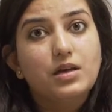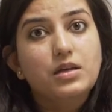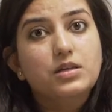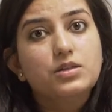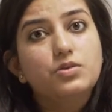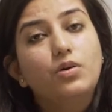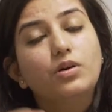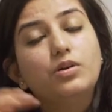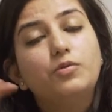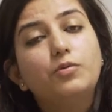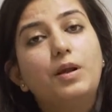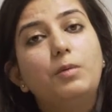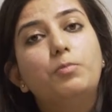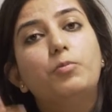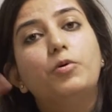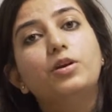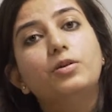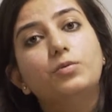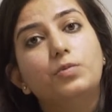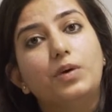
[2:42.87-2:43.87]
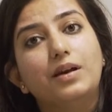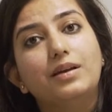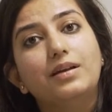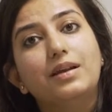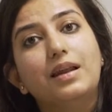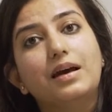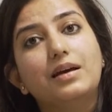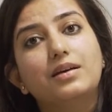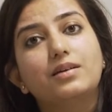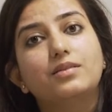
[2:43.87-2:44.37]
so on 12.1
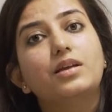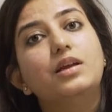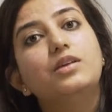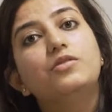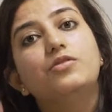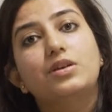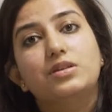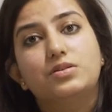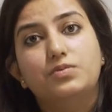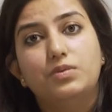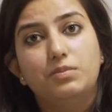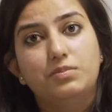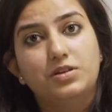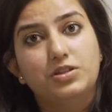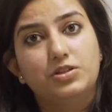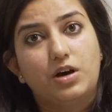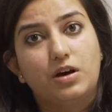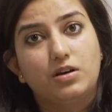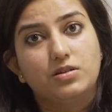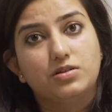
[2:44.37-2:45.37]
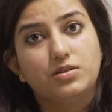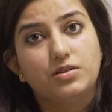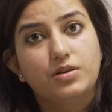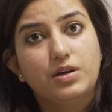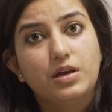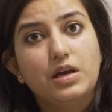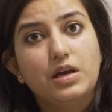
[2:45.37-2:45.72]
lakh the interest will be charged.